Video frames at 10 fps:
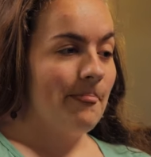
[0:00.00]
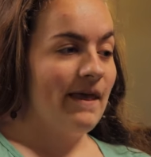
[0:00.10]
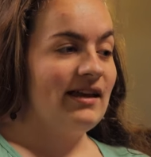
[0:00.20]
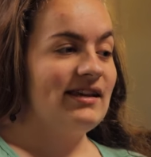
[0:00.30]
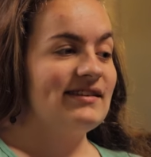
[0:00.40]

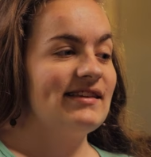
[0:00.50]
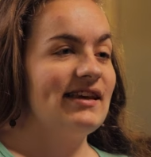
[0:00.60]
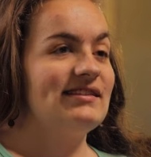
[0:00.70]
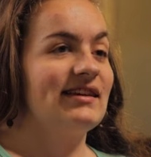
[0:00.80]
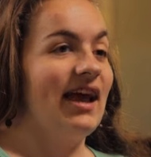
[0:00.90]
And he
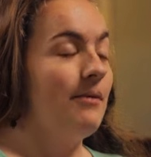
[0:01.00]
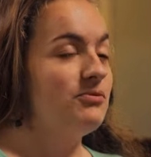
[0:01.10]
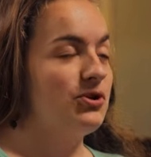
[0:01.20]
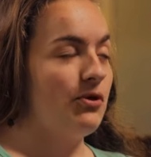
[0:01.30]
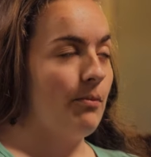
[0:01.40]
said, to
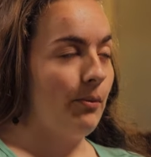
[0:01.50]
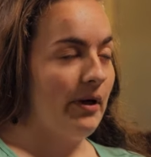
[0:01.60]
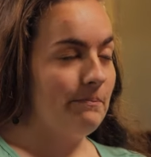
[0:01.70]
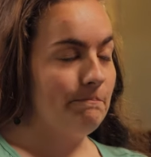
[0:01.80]
capture the moment.